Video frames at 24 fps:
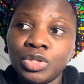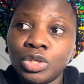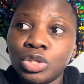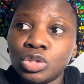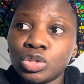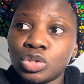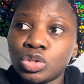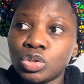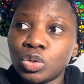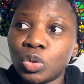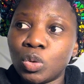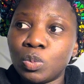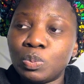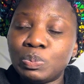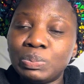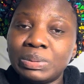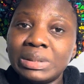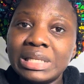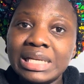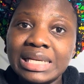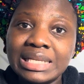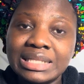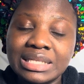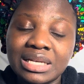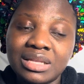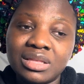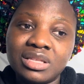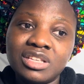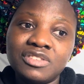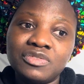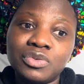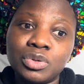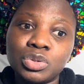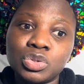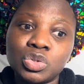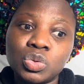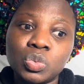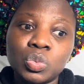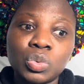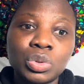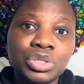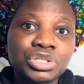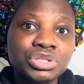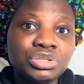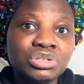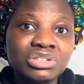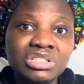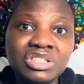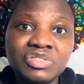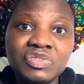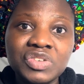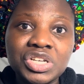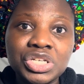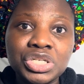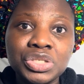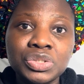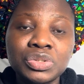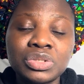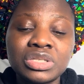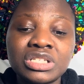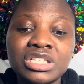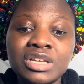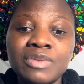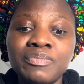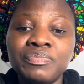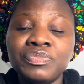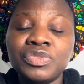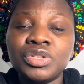So please endeavor to watch those videos.